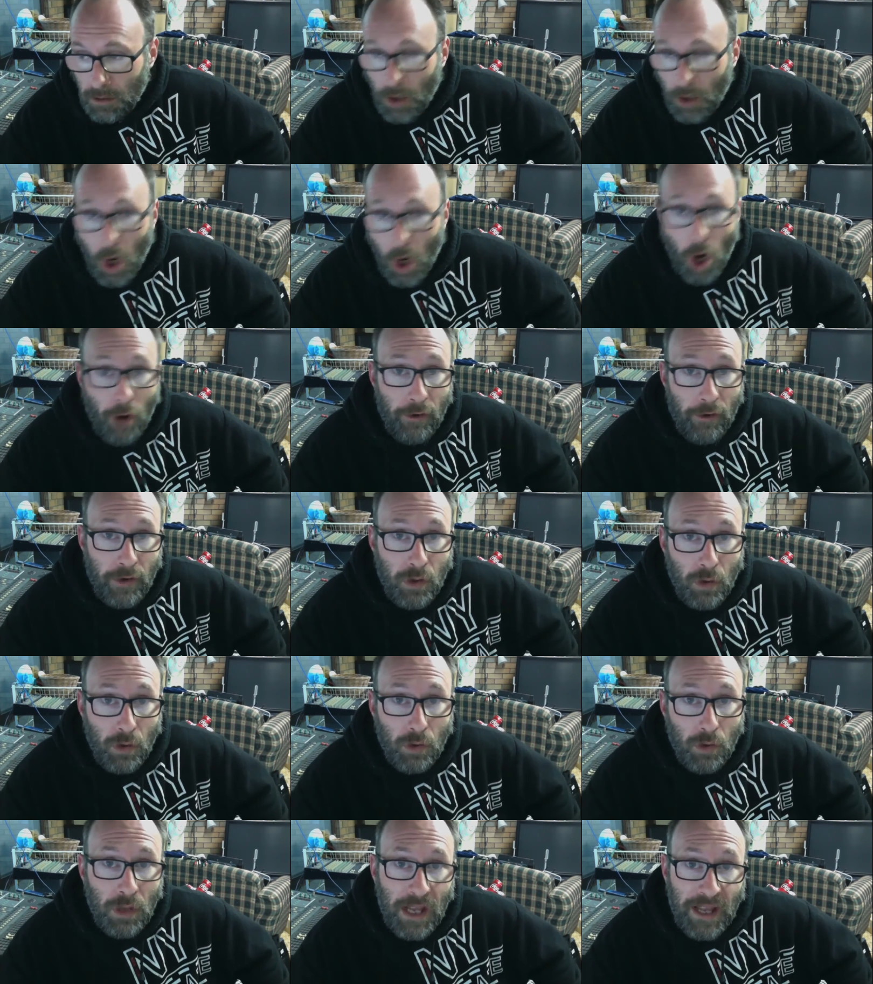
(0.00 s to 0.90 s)

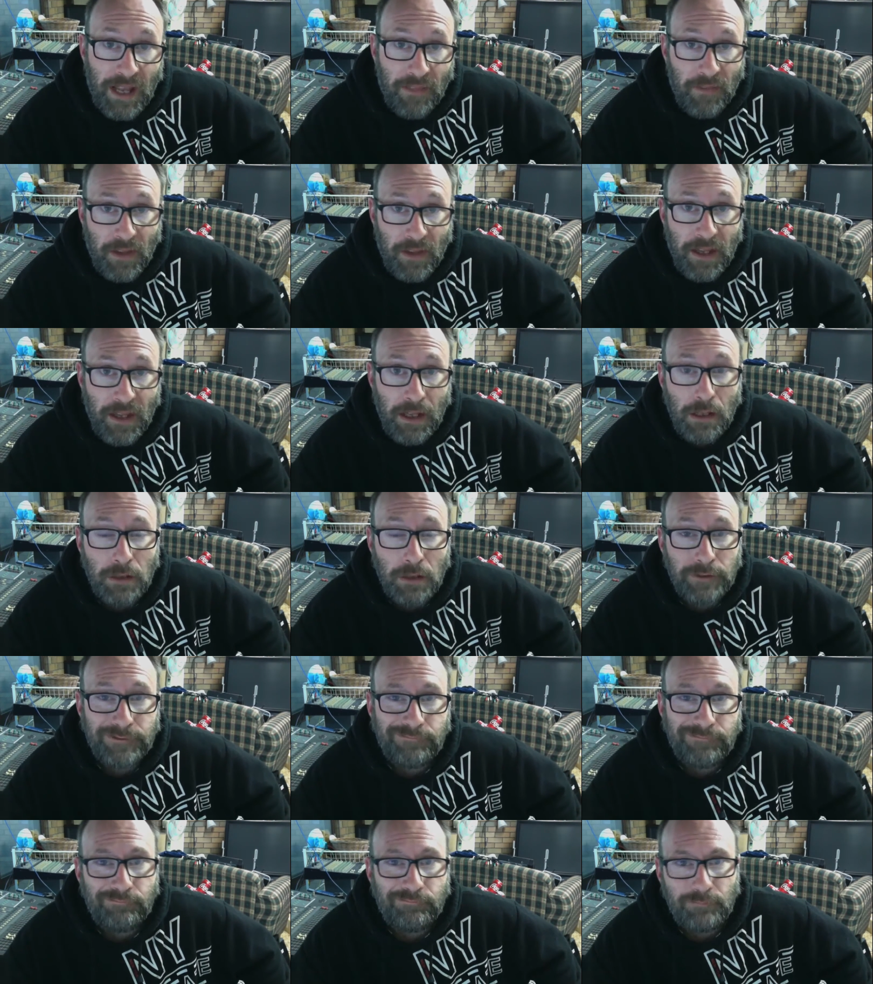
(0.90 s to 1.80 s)
oracle out there
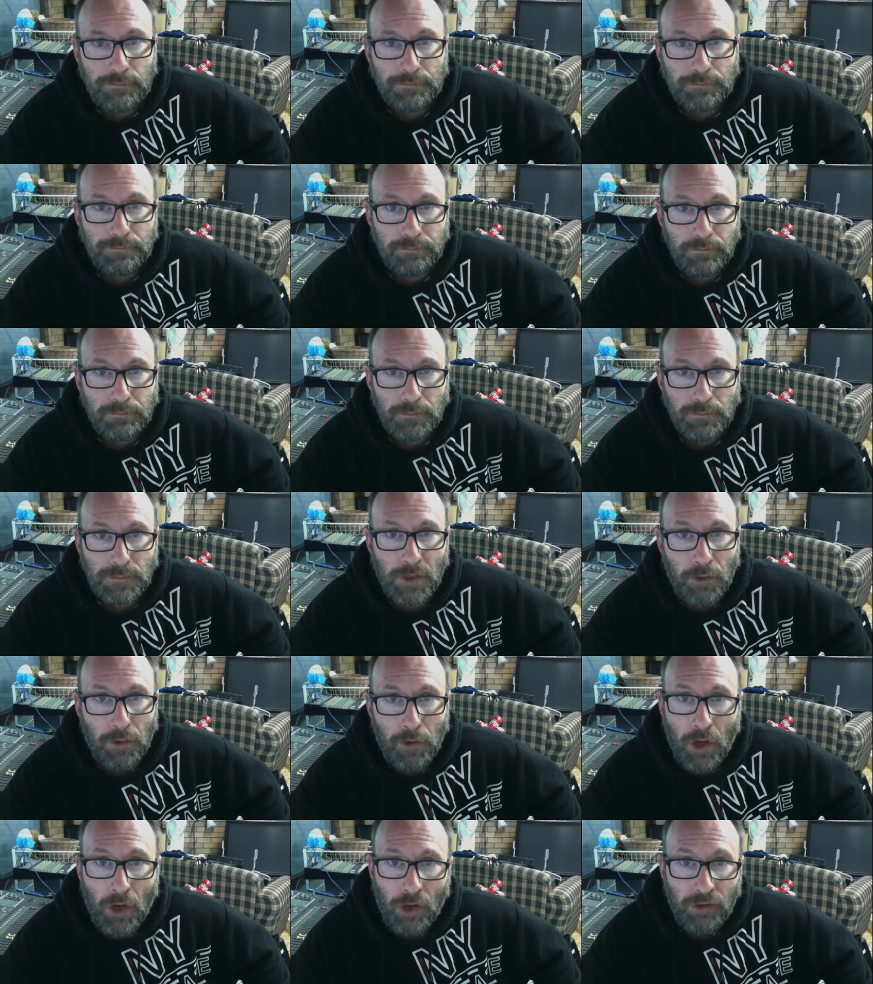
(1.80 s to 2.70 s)

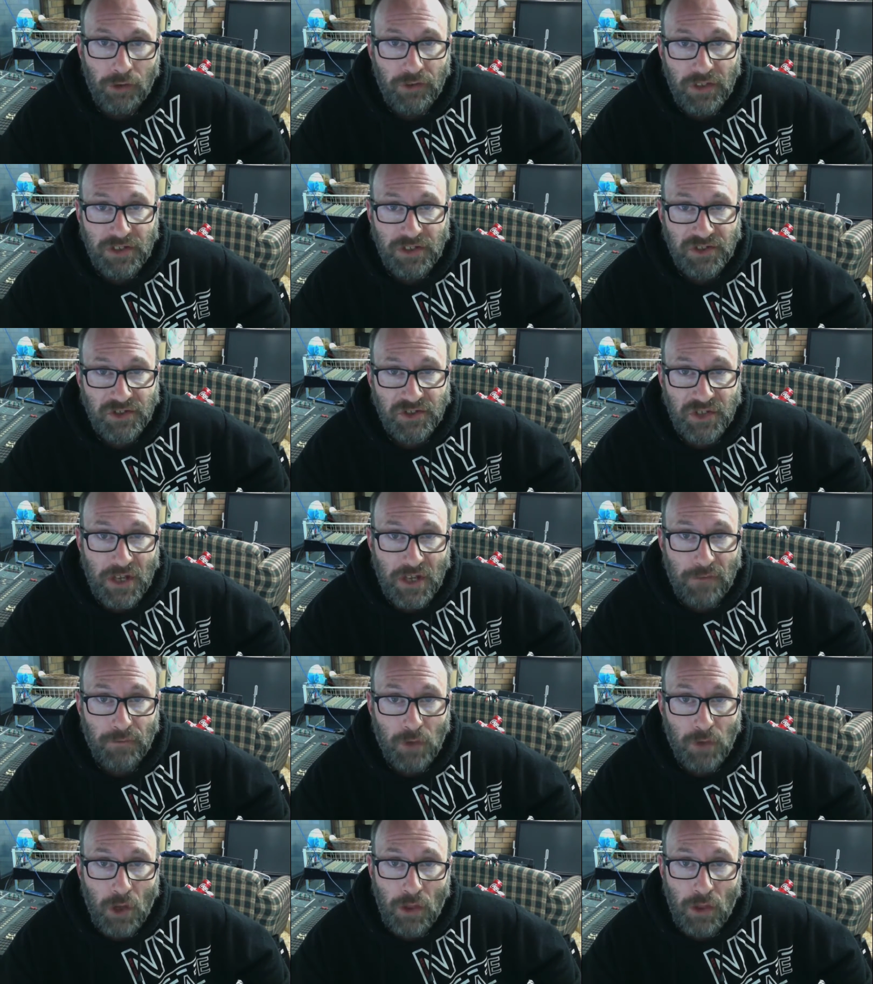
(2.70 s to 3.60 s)
who knows this
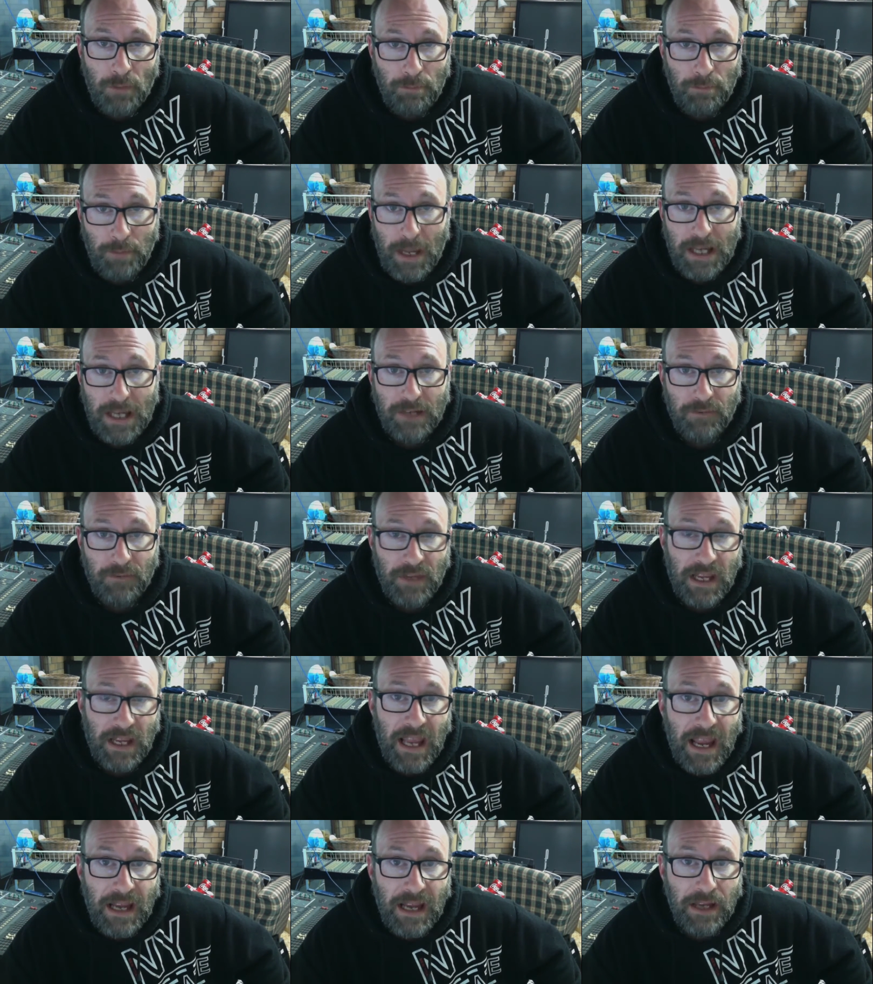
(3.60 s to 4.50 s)
stuff like the back of their
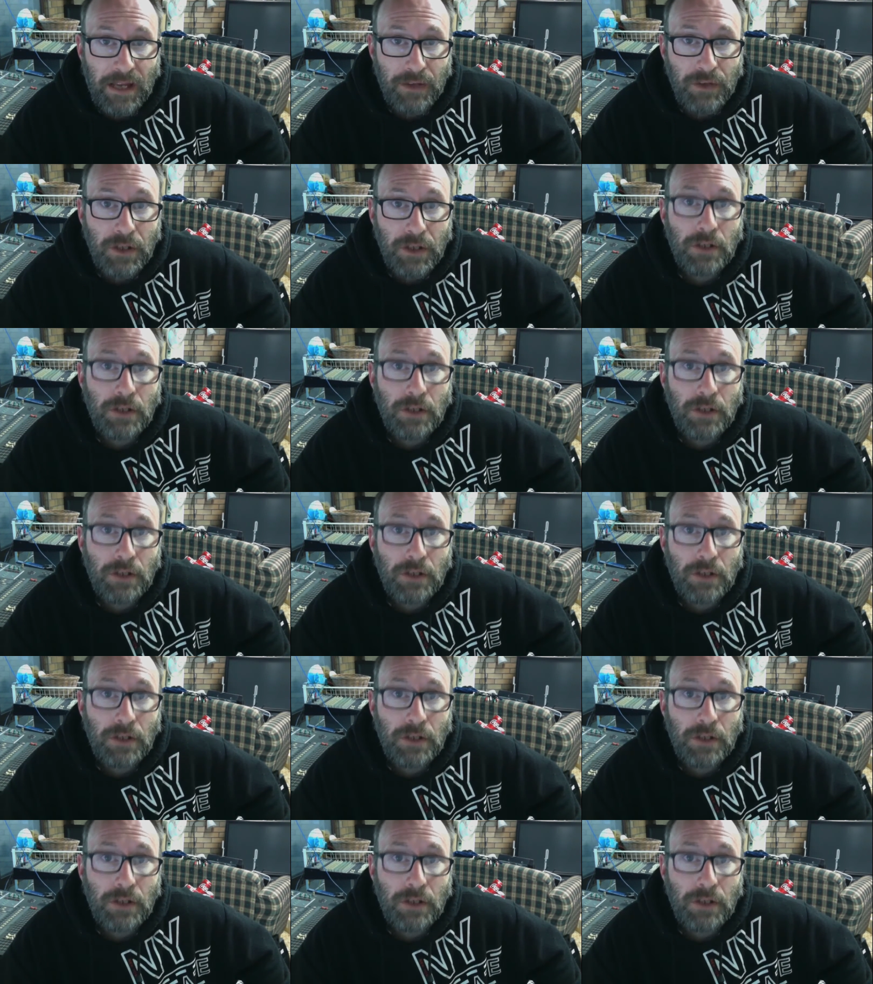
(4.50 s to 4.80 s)
hand,